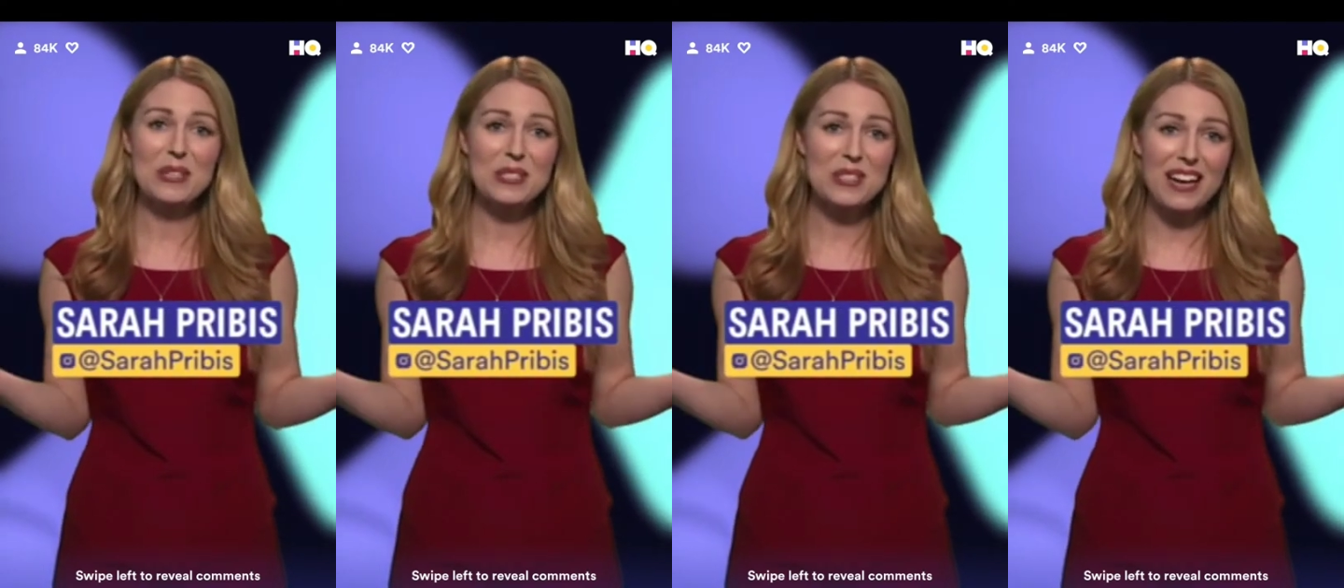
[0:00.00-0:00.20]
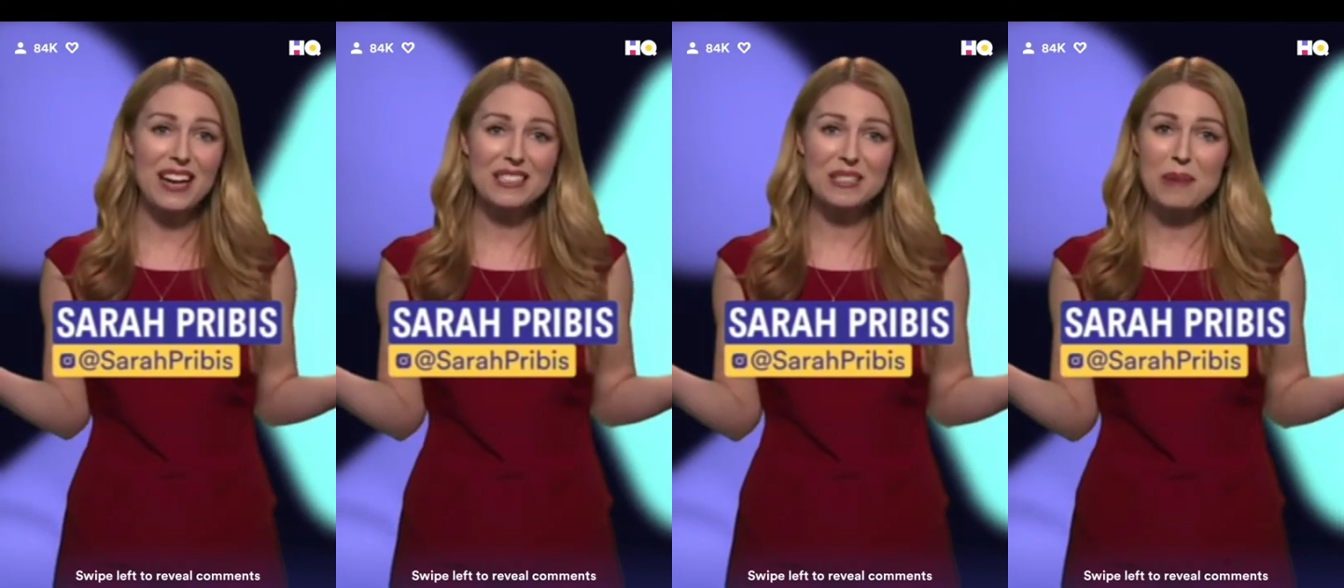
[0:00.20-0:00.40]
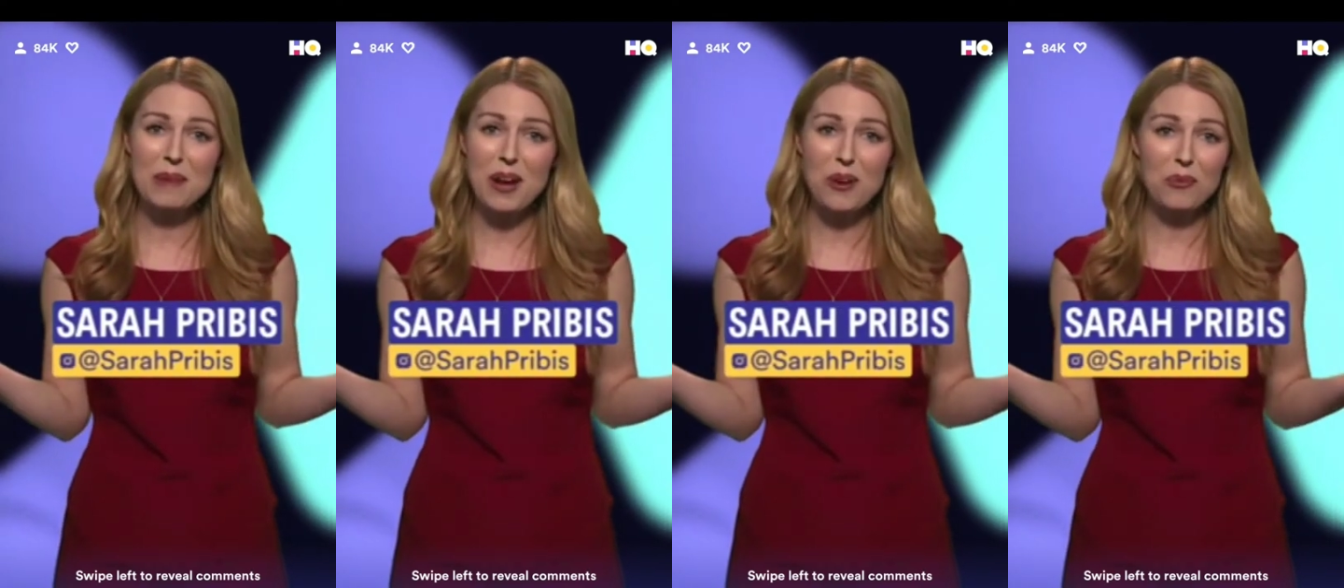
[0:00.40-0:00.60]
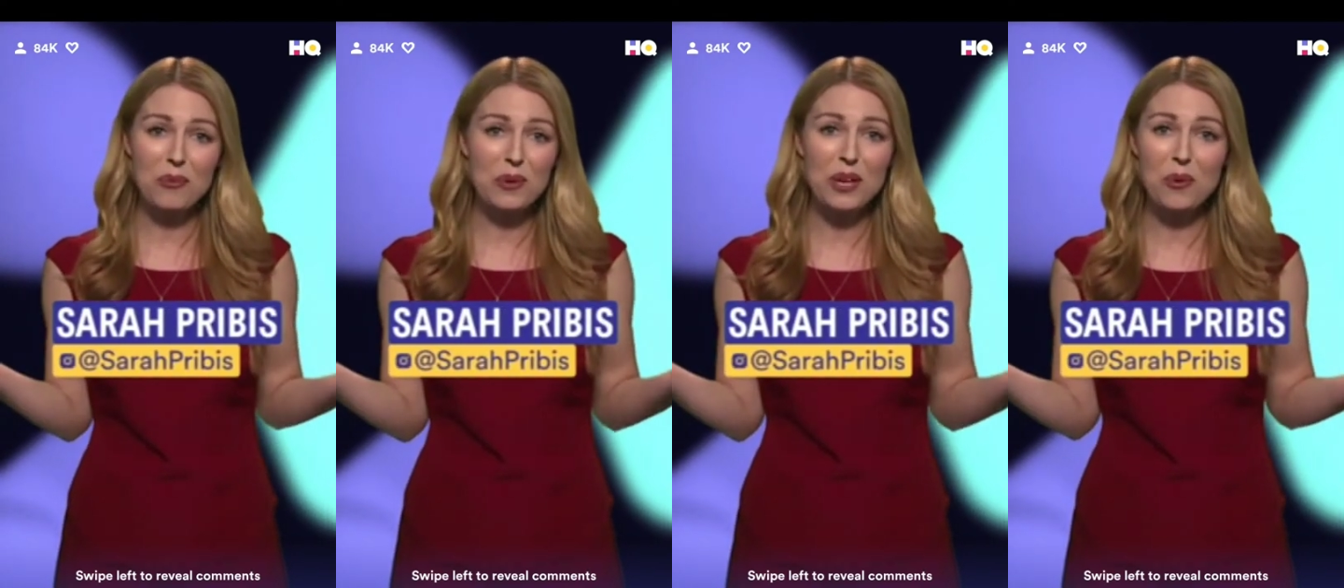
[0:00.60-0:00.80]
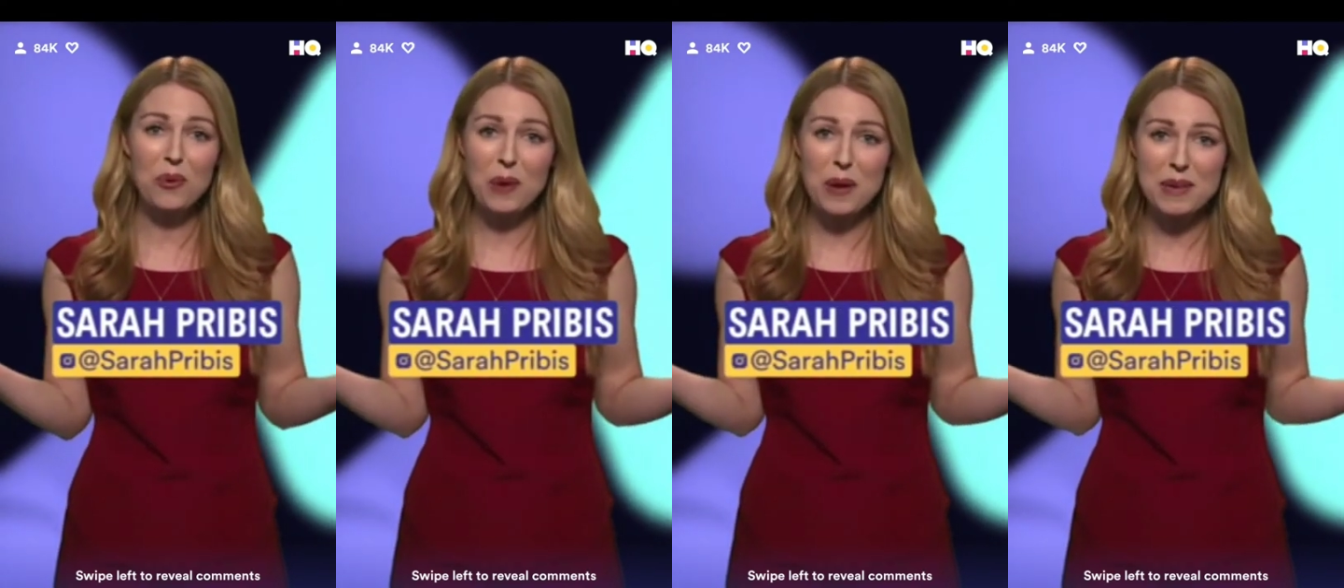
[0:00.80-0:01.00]
talked about
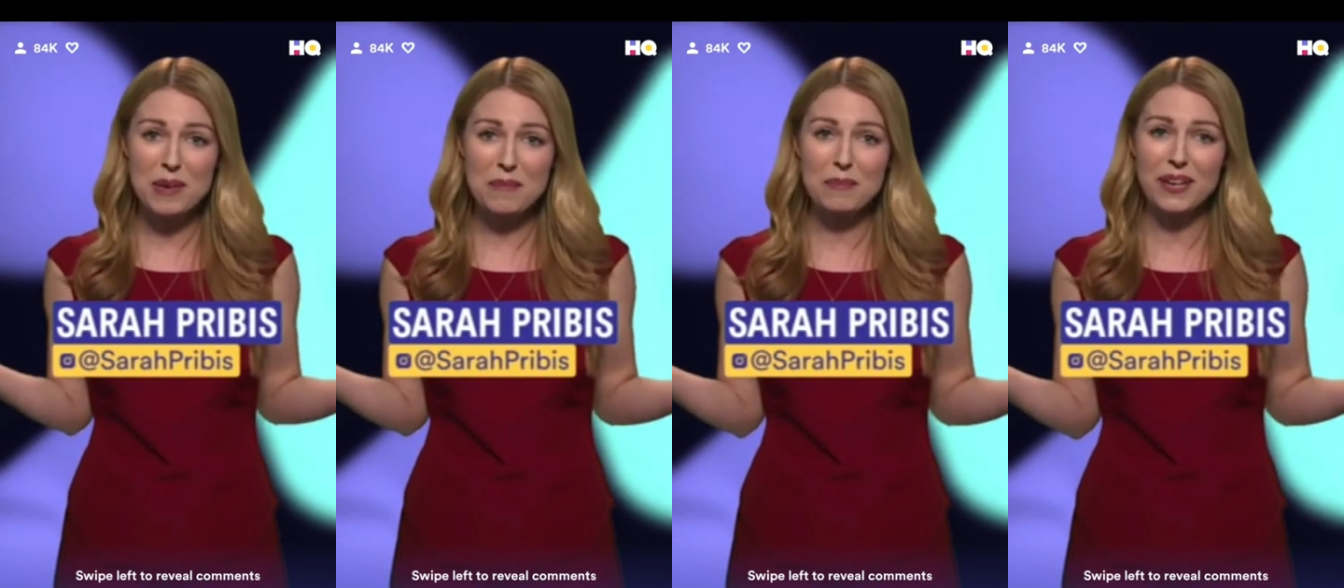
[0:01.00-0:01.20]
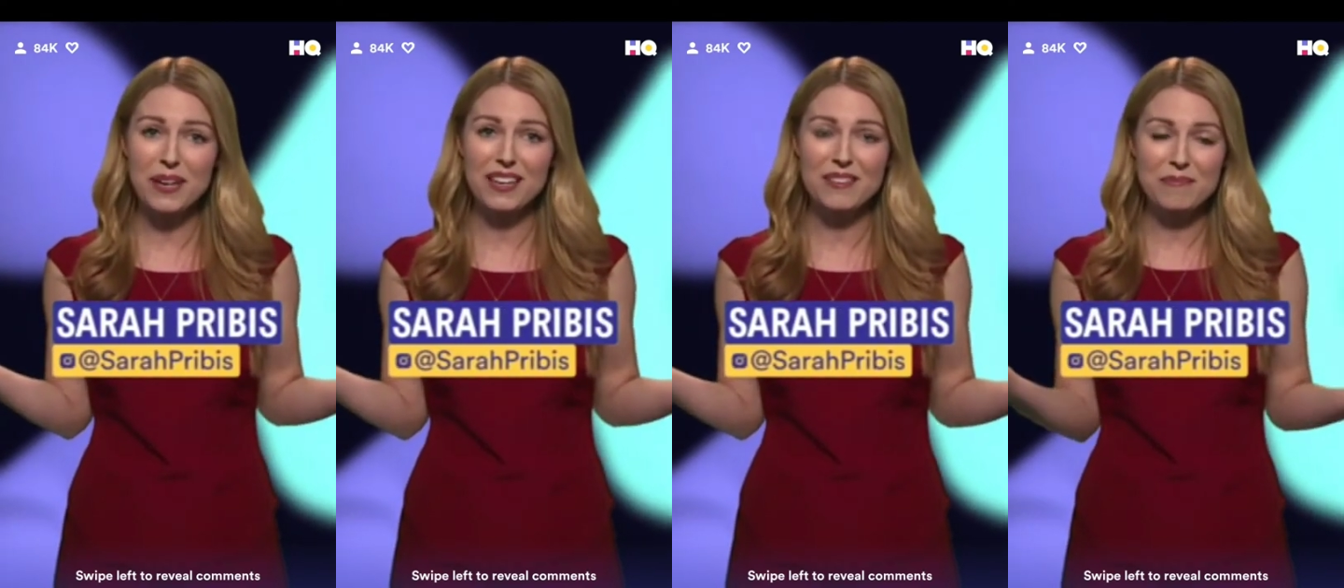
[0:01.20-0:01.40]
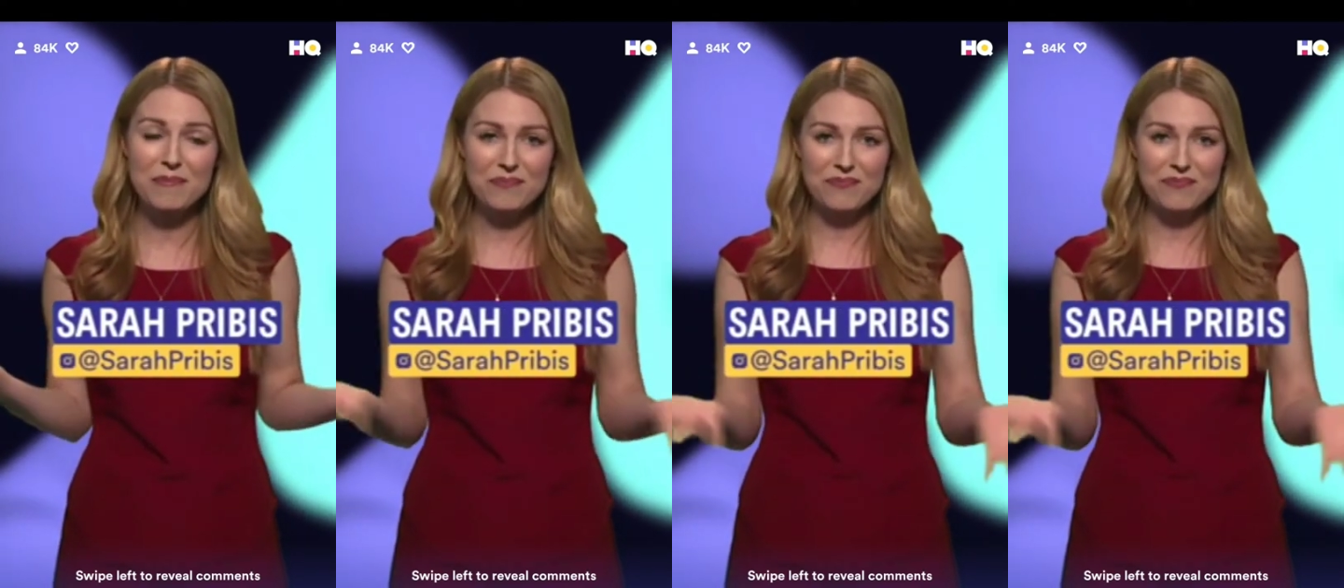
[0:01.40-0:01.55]
real women, but